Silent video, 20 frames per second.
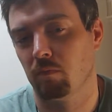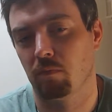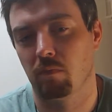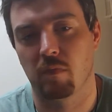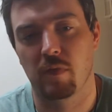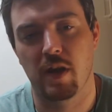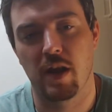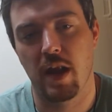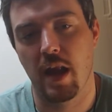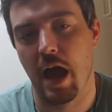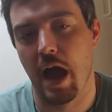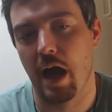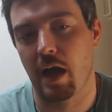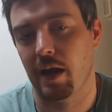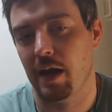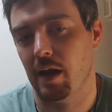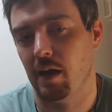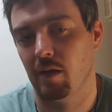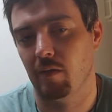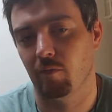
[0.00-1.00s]

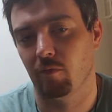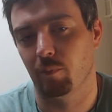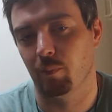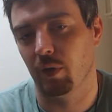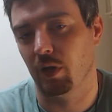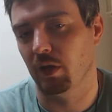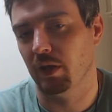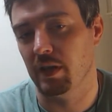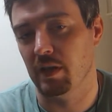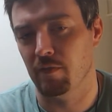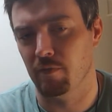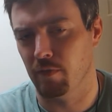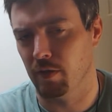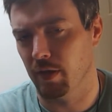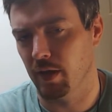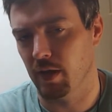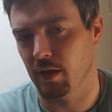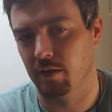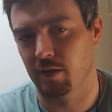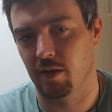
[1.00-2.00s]
not
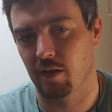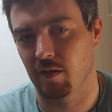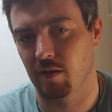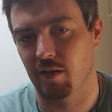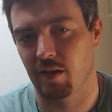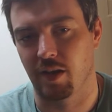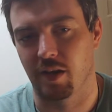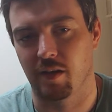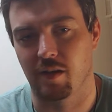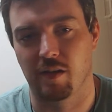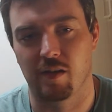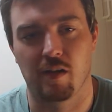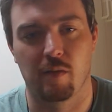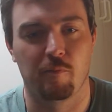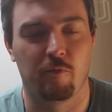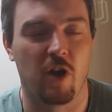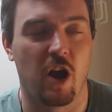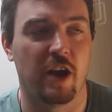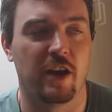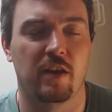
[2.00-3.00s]
believing it. They're like,
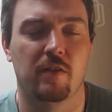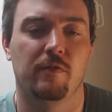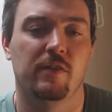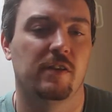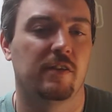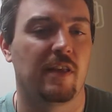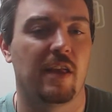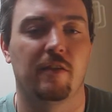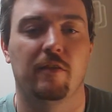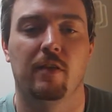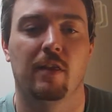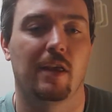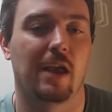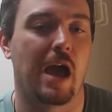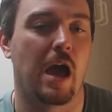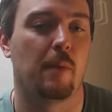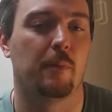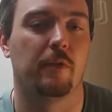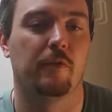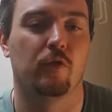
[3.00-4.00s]
and Ronnie even says to the
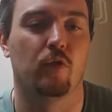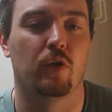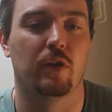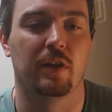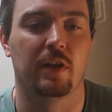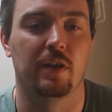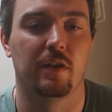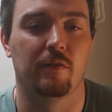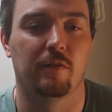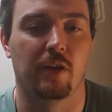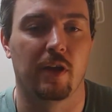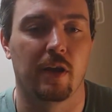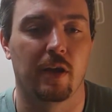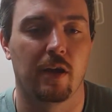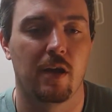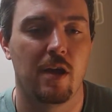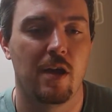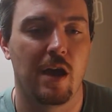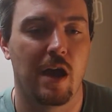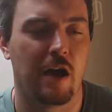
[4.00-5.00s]
cop before he leaves, like,
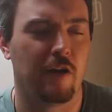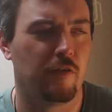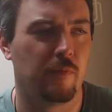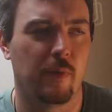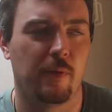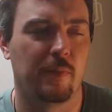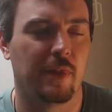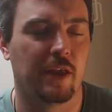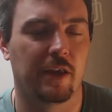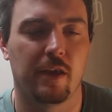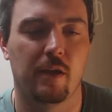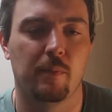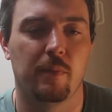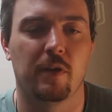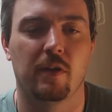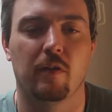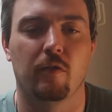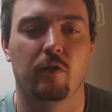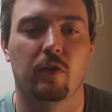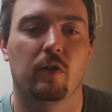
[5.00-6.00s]
I remember that kid
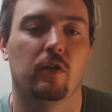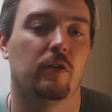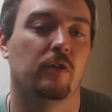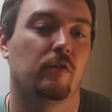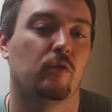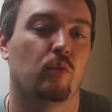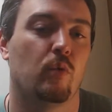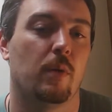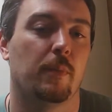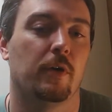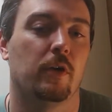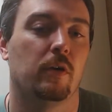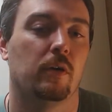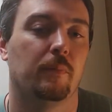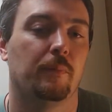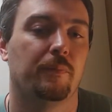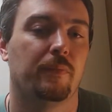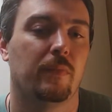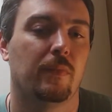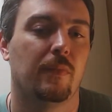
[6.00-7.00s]
being a real good
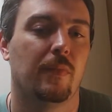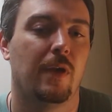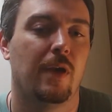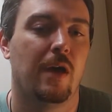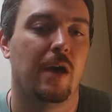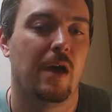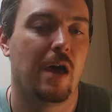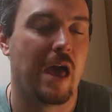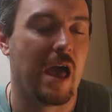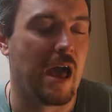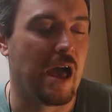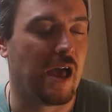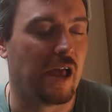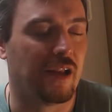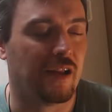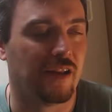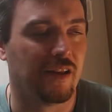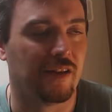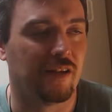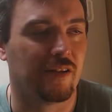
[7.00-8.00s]
swimmer.
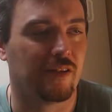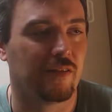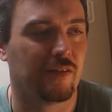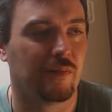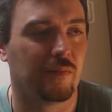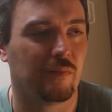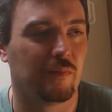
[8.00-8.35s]
And